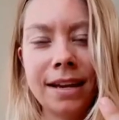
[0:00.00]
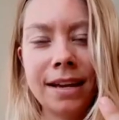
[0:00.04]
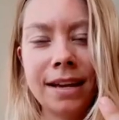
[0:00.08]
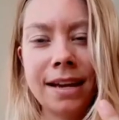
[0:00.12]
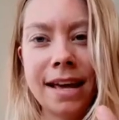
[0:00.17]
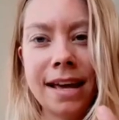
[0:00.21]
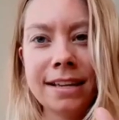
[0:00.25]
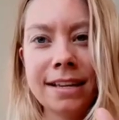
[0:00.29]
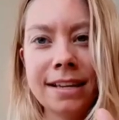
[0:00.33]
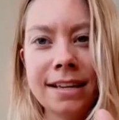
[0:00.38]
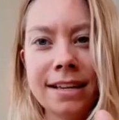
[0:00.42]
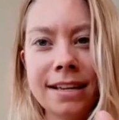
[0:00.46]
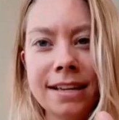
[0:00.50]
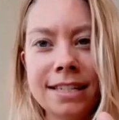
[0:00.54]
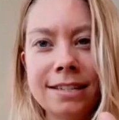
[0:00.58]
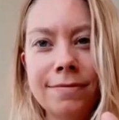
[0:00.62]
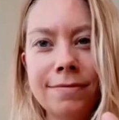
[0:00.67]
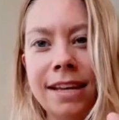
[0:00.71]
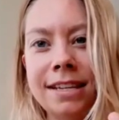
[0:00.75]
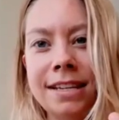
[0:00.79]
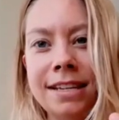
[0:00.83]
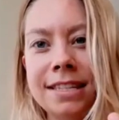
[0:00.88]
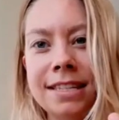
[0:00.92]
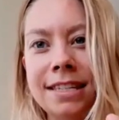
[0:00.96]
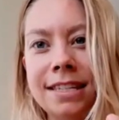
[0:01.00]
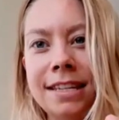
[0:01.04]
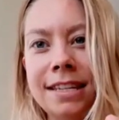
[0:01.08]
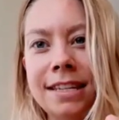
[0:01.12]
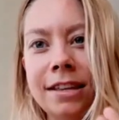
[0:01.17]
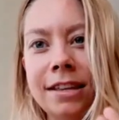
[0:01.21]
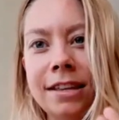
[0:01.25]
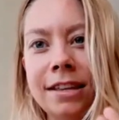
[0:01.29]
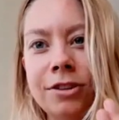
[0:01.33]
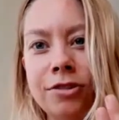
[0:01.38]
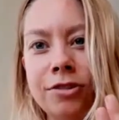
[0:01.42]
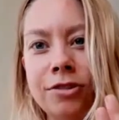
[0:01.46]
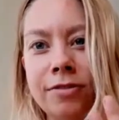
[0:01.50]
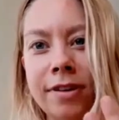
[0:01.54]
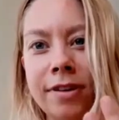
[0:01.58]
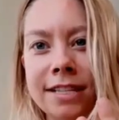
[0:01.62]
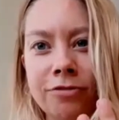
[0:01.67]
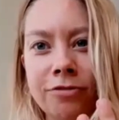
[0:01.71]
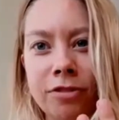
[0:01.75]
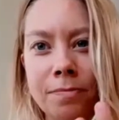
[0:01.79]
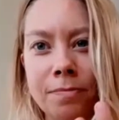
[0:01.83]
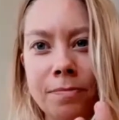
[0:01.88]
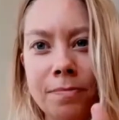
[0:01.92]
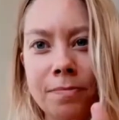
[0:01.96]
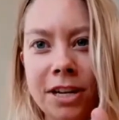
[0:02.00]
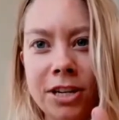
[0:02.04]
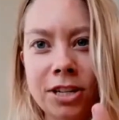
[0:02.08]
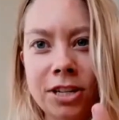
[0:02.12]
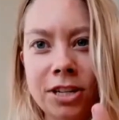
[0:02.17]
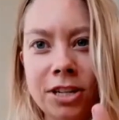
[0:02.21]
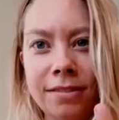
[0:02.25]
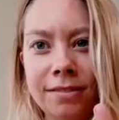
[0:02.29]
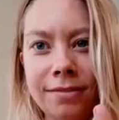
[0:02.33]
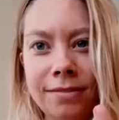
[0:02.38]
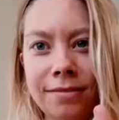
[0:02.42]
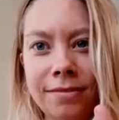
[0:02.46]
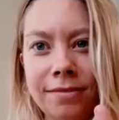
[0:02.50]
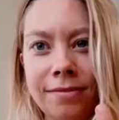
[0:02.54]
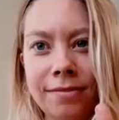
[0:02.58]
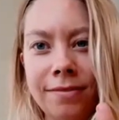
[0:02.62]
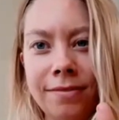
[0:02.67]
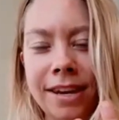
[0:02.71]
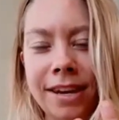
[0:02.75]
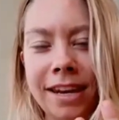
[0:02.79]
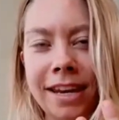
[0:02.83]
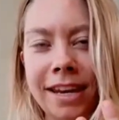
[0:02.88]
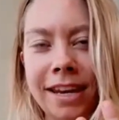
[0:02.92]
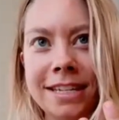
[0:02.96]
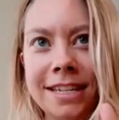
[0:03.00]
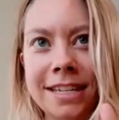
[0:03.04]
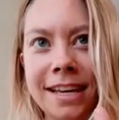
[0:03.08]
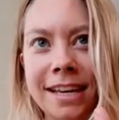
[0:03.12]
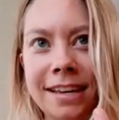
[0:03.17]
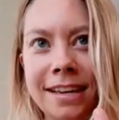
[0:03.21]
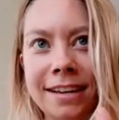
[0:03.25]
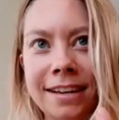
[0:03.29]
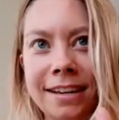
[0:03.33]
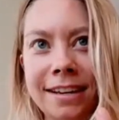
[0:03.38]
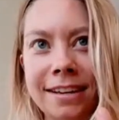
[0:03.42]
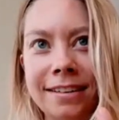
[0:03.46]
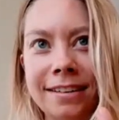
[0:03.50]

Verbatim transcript: Next, we need to see the transformation we need to take.